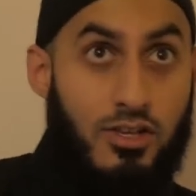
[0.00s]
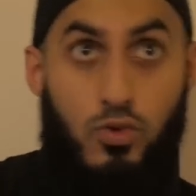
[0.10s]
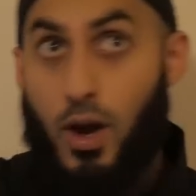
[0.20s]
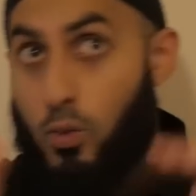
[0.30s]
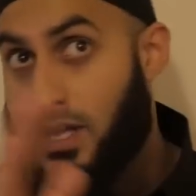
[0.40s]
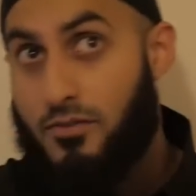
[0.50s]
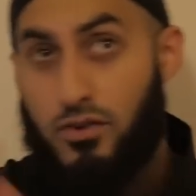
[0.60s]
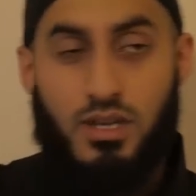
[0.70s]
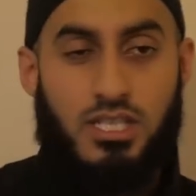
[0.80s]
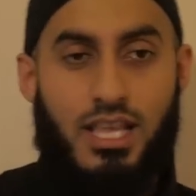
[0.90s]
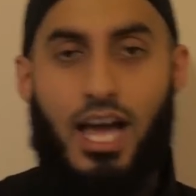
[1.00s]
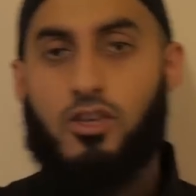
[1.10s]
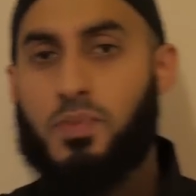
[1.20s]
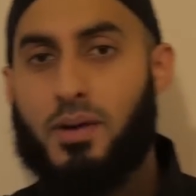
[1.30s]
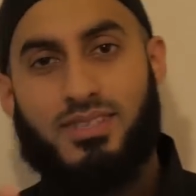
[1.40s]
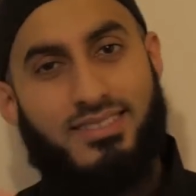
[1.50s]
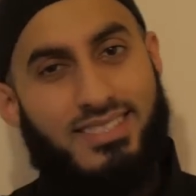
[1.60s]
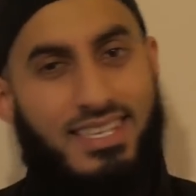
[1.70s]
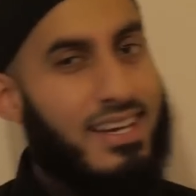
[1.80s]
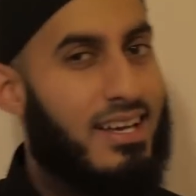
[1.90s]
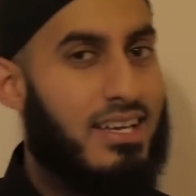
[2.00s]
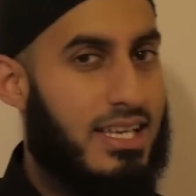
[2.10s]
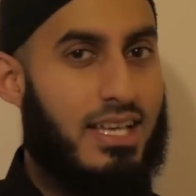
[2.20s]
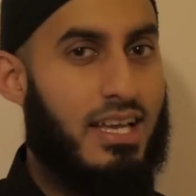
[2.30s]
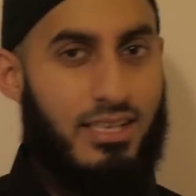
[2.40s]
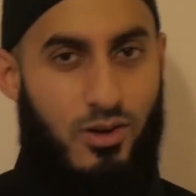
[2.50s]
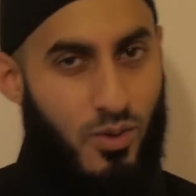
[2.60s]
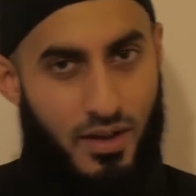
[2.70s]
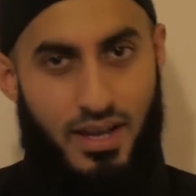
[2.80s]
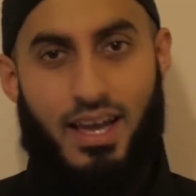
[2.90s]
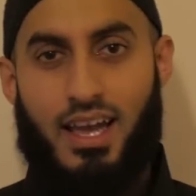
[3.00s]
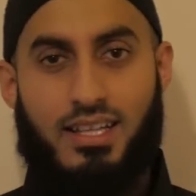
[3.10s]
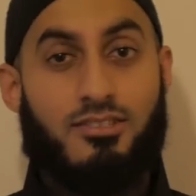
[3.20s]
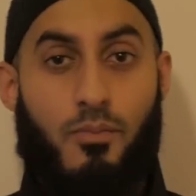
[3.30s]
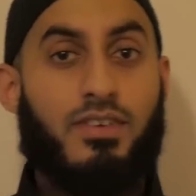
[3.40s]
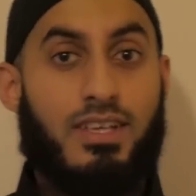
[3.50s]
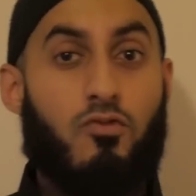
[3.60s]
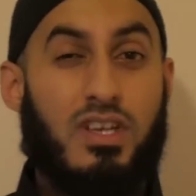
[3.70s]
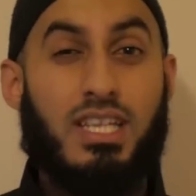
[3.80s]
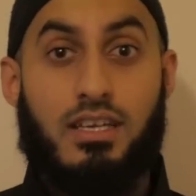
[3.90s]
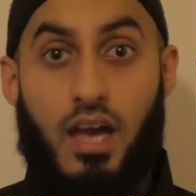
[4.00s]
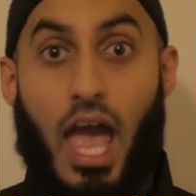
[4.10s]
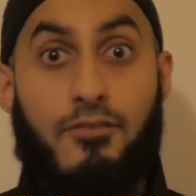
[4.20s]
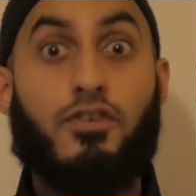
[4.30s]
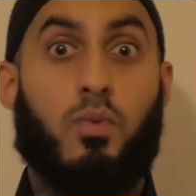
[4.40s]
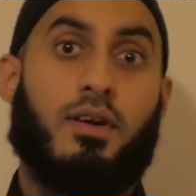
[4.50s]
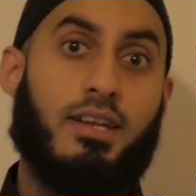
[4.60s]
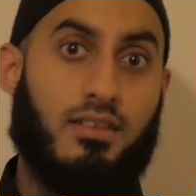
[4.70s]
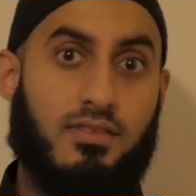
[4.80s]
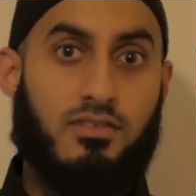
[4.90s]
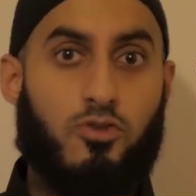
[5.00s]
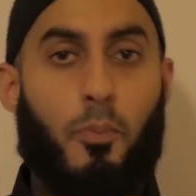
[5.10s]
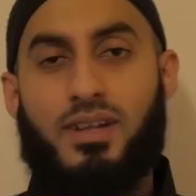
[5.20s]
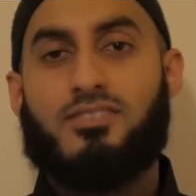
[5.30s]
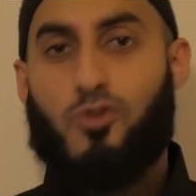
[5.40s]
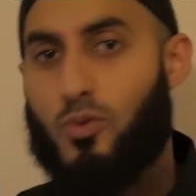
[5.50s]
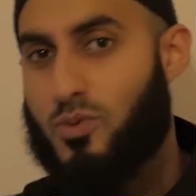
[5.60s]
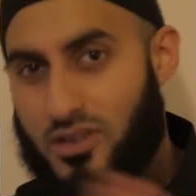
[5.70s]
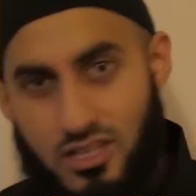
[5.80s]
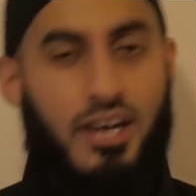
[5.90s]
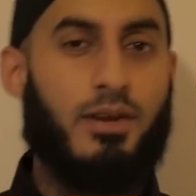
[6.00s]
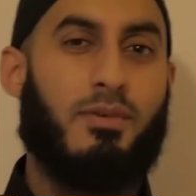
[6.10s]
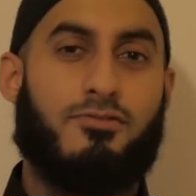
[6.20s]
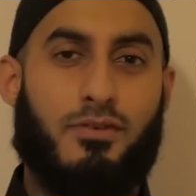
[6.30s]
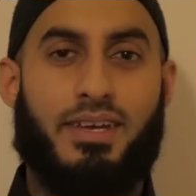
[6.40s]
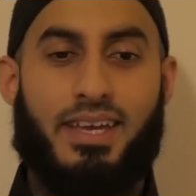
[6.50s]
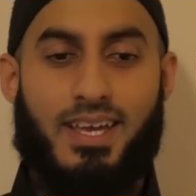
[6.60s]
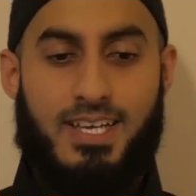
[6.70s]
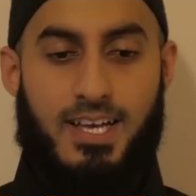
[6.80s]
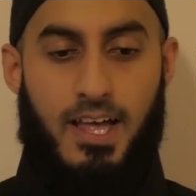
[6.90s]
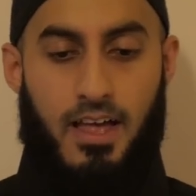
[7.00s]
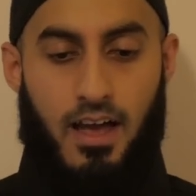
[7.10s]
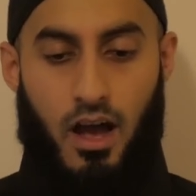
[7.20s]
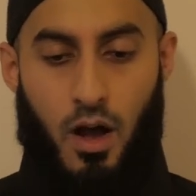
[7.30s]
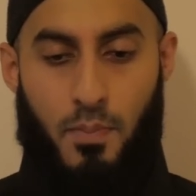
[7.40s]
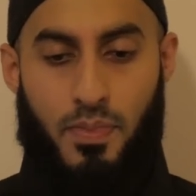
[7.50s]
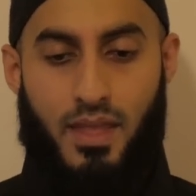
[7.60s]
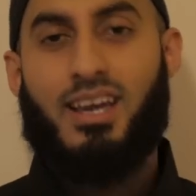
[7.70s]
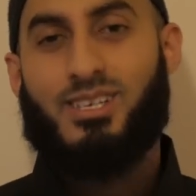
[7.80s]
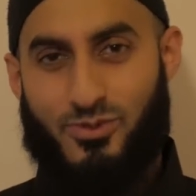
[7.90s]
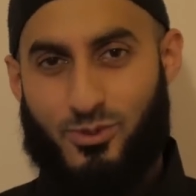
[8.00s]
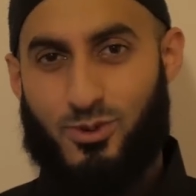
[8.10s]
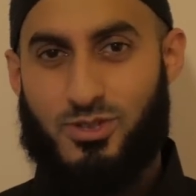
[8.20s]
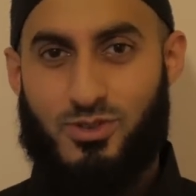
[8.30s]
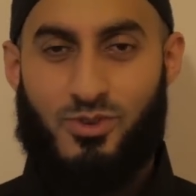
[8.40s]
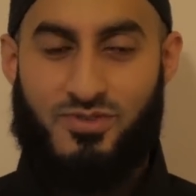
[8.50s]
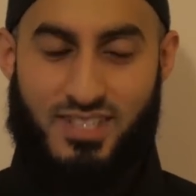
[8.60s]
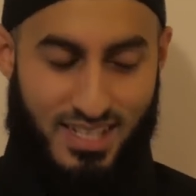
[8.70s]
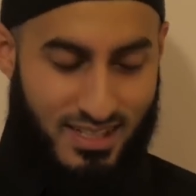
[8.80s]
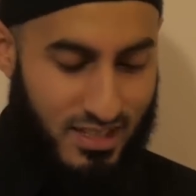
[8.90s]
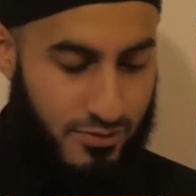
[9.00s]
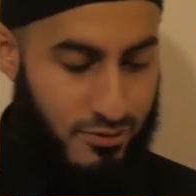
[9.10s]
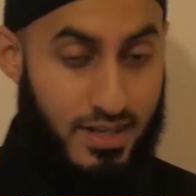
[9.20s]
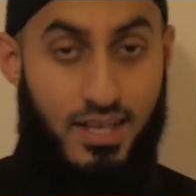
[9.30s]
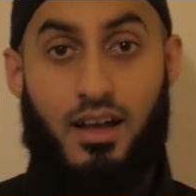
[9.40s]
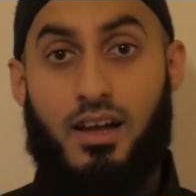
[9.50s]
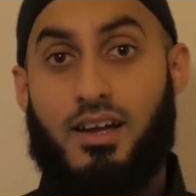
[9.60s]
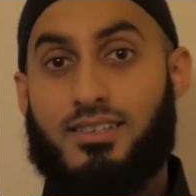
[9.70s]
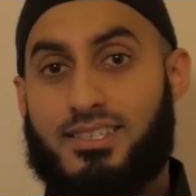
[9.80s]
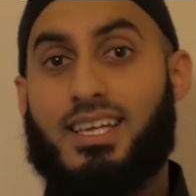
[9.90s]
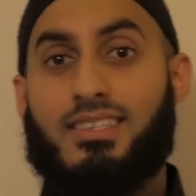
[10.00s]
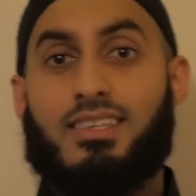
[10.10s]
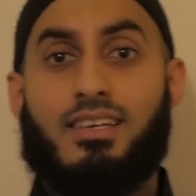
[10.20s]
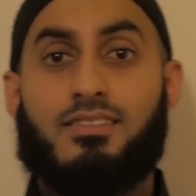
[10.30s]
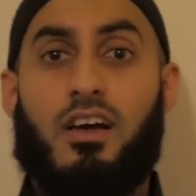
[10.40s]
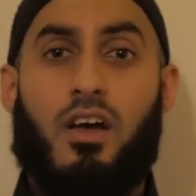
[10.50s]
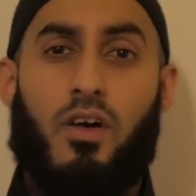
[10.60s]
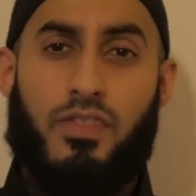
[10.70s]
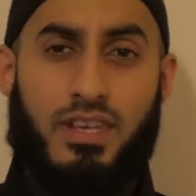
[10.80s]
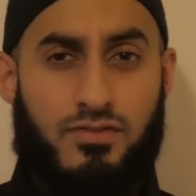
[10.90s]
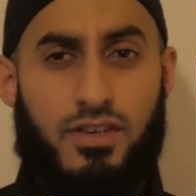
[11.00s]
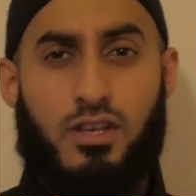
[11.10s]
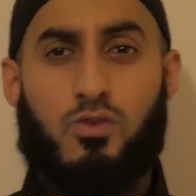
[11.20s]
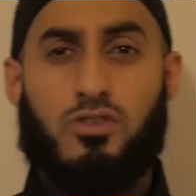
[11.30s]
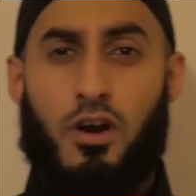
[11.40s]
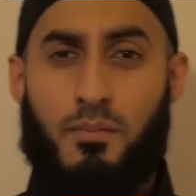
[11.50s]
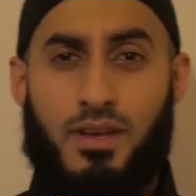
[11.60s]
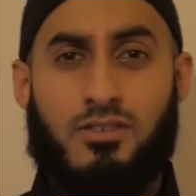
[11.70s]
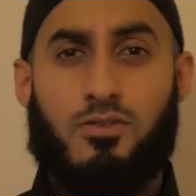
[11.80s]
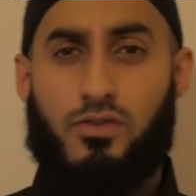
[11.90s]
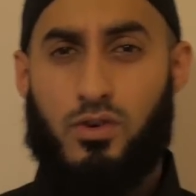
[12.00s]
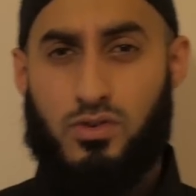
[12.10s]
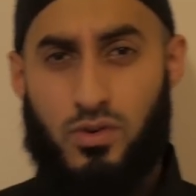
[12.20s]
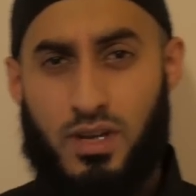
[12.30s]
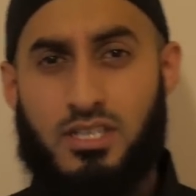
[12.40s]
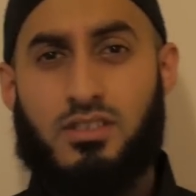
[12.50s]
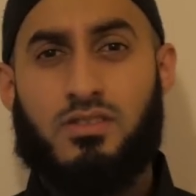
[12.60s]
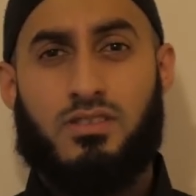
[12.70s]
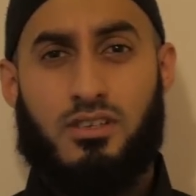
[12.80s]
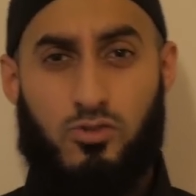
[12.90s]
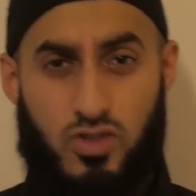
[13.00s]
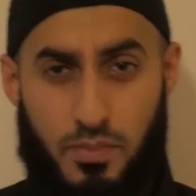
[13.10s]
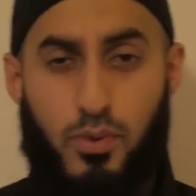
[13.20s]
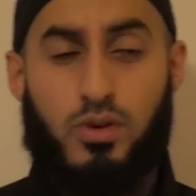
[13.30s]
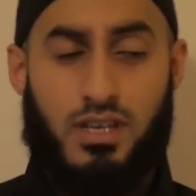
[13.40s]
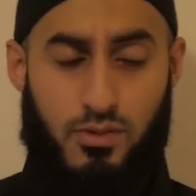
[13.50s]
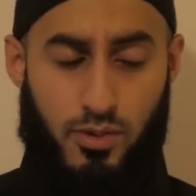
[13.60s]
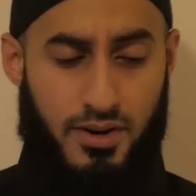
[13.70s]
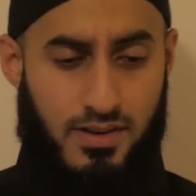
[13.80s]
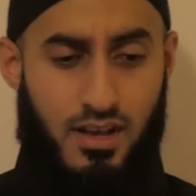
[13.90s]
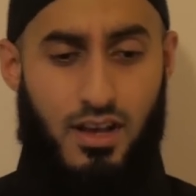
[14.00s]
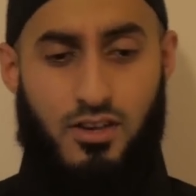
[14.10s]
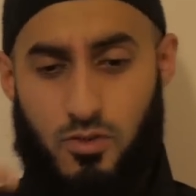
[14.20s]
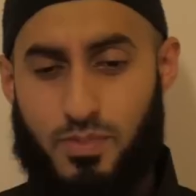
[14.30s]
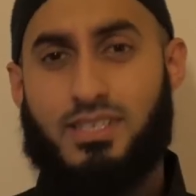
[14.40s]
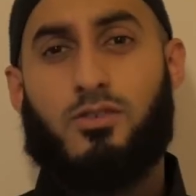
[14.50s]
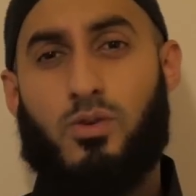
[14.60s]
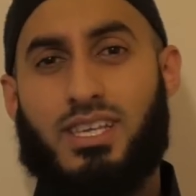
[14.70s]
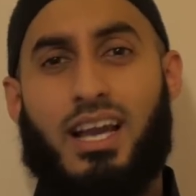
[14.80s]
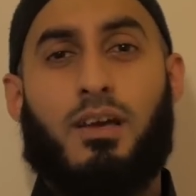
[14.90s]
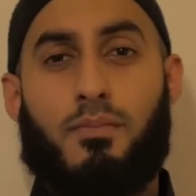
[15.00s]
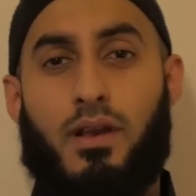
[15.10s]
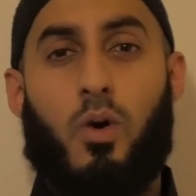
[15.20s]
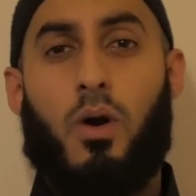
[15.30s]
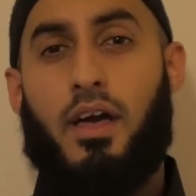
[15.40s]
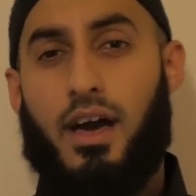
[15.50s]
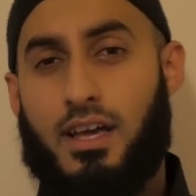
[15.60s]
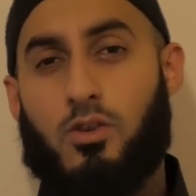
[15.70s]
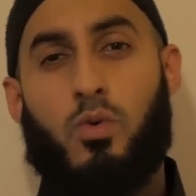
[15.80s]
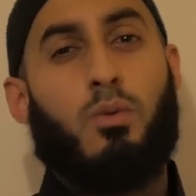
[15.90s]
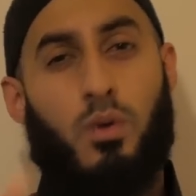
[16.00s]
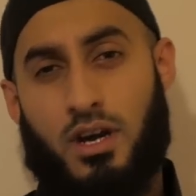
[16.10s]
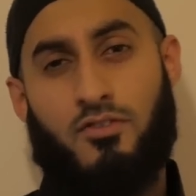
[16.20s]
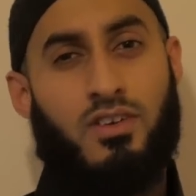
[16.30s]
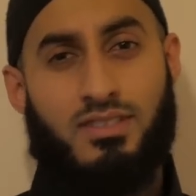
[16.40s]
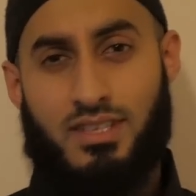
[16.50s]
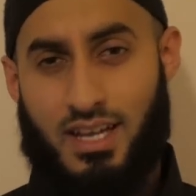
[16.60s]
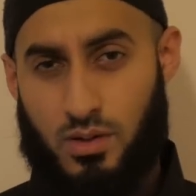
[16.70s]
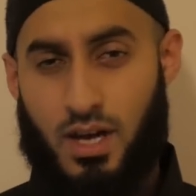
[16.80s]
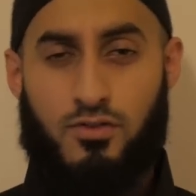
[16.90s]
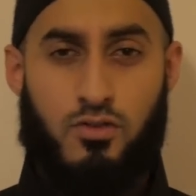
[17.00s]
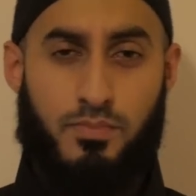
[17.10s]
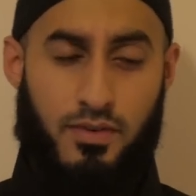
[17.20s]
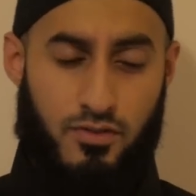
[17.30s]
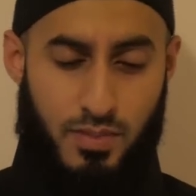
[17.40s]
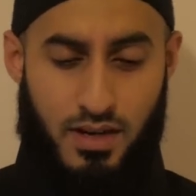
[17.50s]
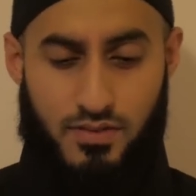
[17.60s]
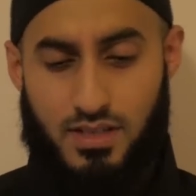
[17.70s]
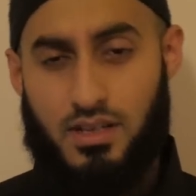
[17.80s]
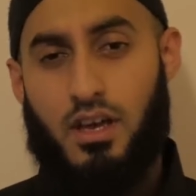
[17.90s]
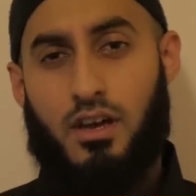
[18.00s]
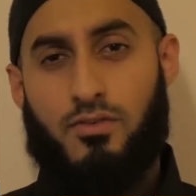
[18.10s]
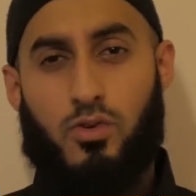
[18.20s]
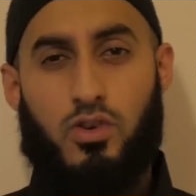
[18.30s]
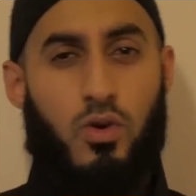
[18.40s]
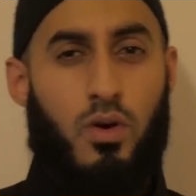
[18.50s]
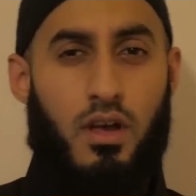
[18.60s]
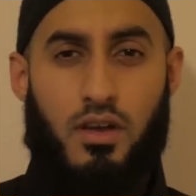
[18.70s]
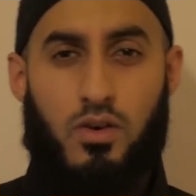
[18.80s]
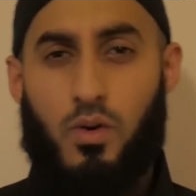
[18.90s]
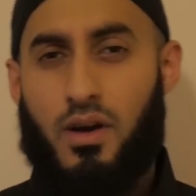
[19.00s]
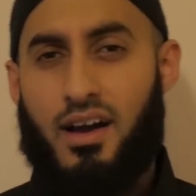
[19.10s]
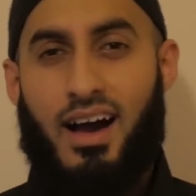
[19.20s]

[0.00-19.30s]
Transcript: and you'll get all the information there and you'll be able to see, you know, it's something that really everyone needs. So please don't turn away from it. Unless, of course, you've studied this stuff already. The second thing is, these videos are a means of your donations and your support and whatnot. So please go to the link below and donate wherever it is that you can if you benefited for, you know,